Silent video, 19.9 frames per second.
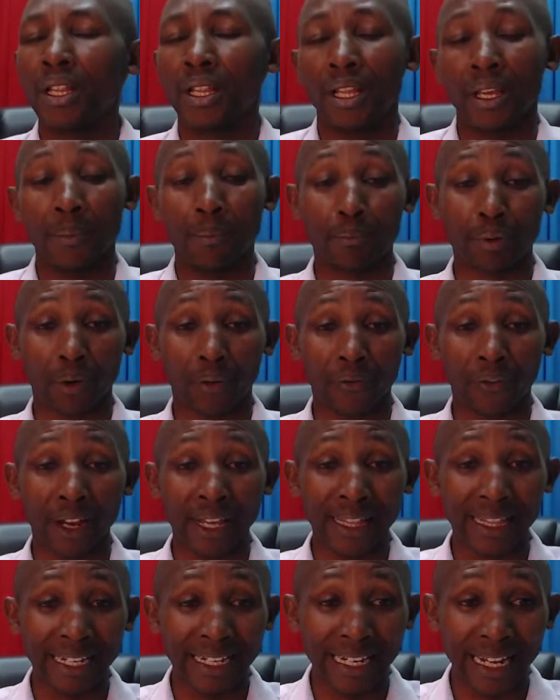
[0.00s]
They
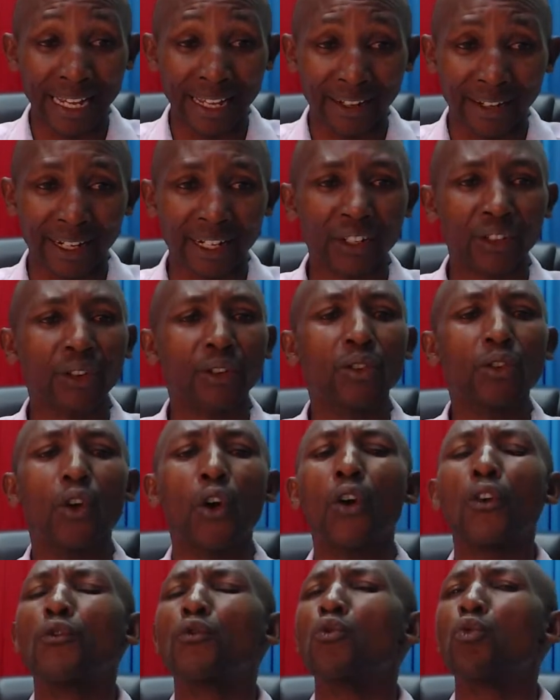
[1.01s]
provide the direction
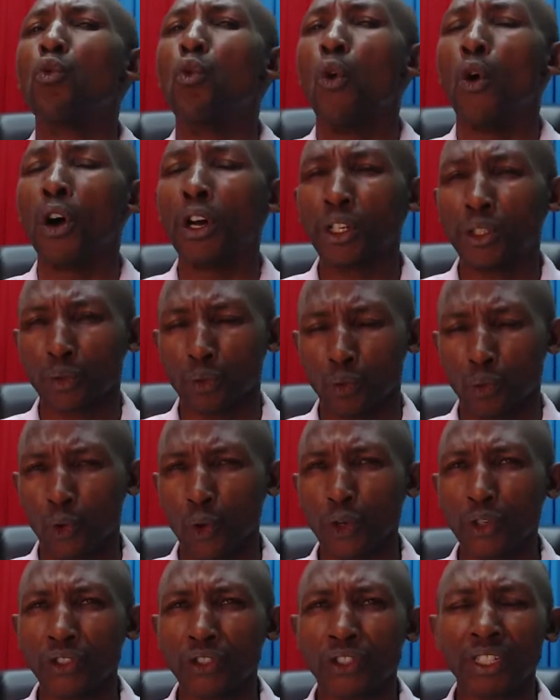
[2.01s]
of what
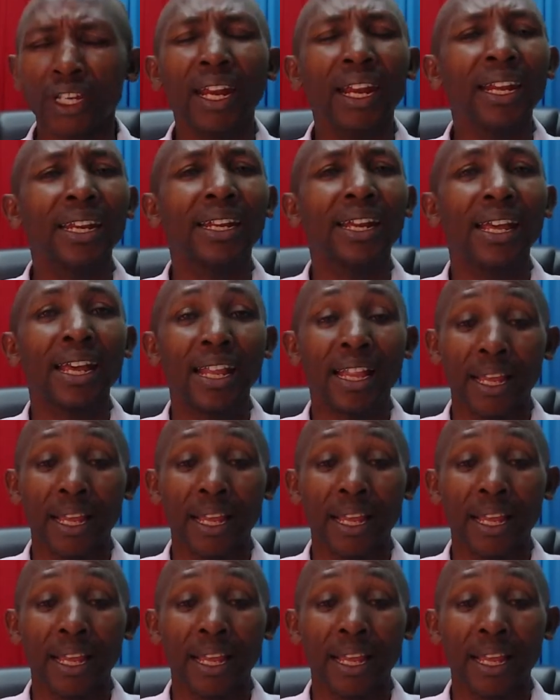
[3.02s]
was said.